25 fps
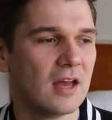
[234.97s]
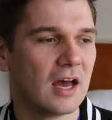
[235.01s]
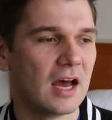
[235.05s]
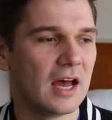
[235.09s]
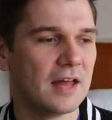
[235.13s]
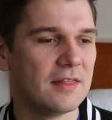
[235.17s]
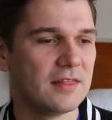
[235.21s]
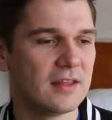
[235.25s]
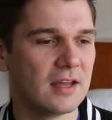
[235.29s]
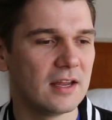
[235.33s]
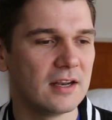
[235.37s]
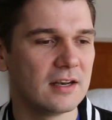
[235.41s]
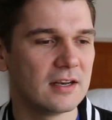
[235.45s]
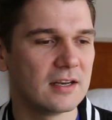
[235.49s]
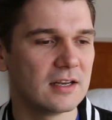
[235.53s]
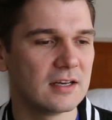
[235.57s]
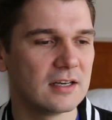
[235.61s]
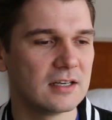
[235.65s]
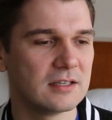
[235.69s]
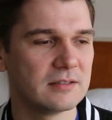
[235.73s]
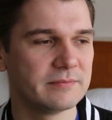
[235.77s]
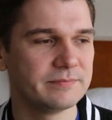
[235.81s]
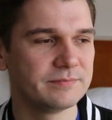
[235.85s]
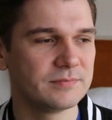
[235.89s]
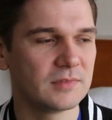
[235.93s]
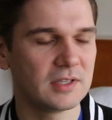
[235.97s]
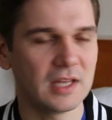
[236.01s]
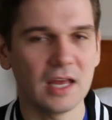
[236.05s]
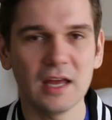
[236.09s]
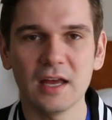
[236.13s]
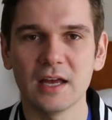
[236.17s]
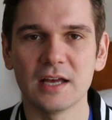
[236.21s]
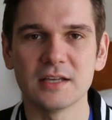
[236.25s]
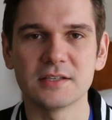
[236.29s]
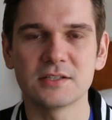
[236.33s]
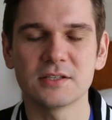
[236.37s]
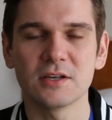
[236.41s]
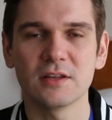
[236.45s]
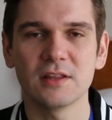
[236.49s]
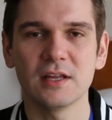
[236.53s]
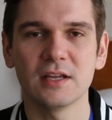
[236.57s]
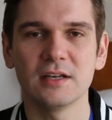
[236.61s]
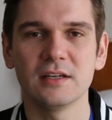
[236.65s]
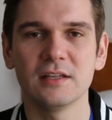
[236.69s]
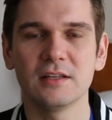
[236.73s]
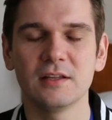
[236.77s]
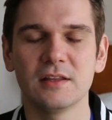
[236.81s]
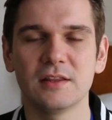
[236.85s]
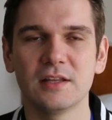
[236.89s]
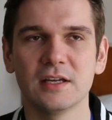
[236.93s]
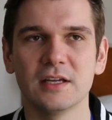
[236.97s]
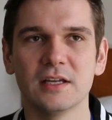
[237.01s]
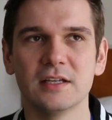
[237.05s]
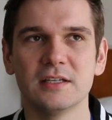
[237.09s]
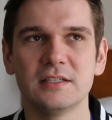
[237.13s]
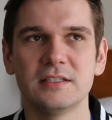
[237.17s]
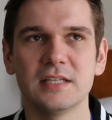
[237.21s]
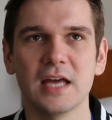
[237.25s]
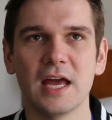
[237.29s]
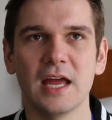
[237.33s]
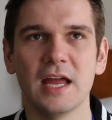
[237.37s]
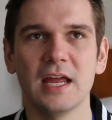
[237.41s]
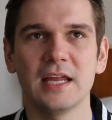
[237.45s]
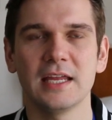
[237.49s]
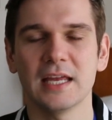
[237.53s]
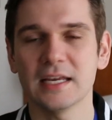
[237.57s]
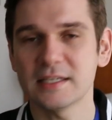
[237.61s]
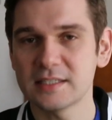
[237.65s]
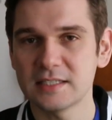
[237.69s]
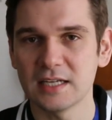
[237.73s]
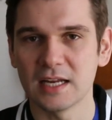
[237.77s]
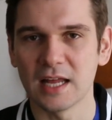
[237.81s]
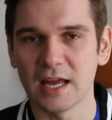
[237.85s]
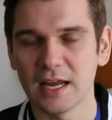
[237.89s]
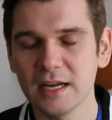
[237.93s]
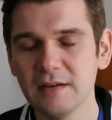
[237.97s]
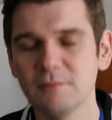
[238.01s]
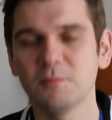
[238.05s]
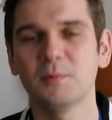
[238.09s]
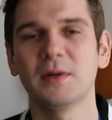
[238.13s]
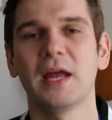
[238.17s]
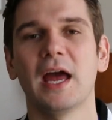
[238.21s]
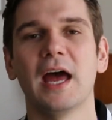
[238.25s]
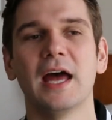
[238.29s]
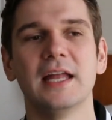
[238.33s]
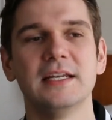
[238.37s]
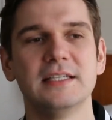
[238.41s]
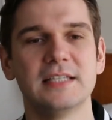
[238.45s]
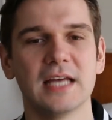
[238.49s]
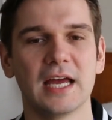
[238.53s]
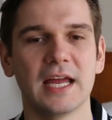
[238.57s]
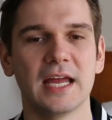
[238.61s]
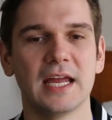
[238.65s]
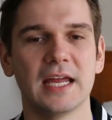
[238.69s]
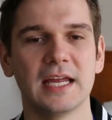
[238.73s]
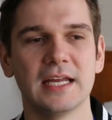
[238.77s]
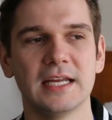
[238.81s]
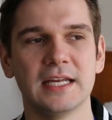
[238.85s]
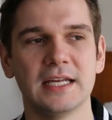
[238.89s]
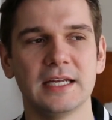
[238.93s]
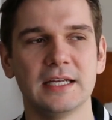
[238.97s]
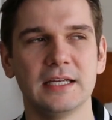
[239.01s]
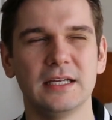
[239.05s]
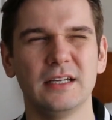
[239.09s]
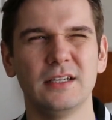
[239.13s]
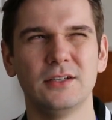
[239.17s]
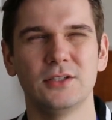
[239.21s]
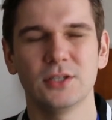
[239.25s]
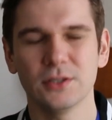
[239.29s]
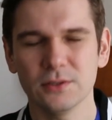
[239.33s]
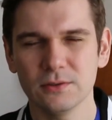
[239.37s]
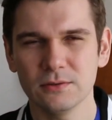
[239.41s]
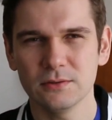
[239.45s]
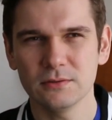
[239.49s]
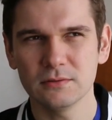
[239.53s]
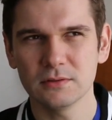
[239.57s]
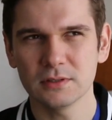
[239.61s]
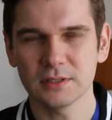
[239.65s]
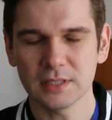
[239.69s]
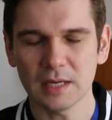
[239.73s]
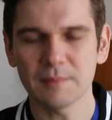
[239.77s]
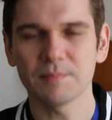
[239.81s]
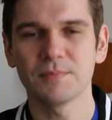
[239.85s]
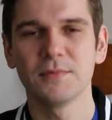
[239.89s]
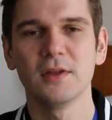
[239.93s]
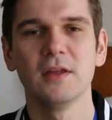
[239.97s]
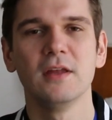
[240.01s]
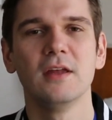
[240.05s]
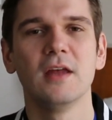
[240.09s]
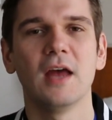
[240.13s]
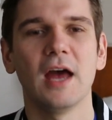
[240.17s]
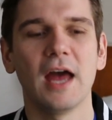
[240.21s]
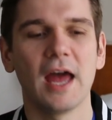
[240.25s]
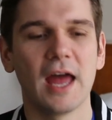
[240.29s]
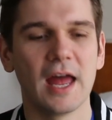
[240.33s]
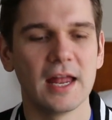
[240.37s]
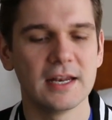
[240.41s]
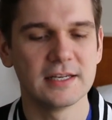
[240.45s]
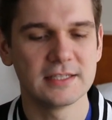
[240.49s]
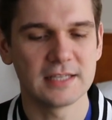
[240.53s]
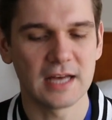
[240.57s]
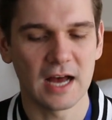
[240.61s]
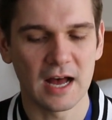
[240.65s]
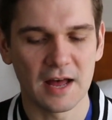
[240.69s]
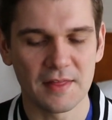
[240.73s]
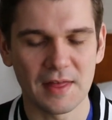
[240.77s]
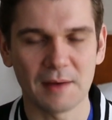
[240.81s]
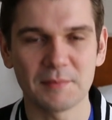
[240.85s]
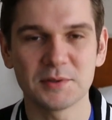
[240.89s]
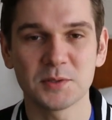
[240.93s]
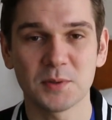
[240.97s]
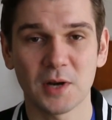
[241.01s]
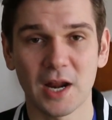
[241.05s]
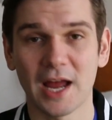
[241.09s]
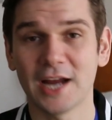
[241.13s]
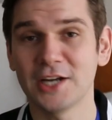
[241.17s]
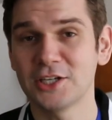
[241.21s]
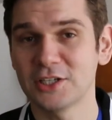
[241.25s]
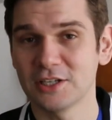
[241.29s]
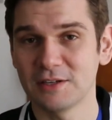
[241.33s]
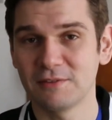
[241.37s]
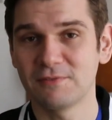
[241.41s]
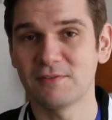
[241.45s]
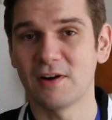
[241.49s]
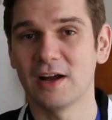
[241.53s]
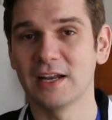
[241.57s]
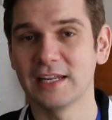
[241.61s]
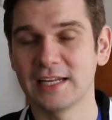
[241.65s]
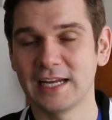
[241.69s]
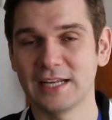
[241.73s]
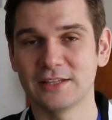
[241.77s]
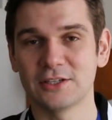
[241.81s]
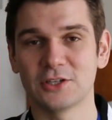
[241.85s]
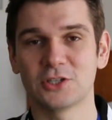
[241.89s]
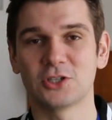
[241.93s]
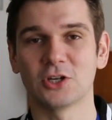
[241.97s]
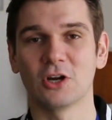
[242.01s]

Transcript: And then, yeah, so then yesterday, we had day 2, yep. And that was when I actually finally hit the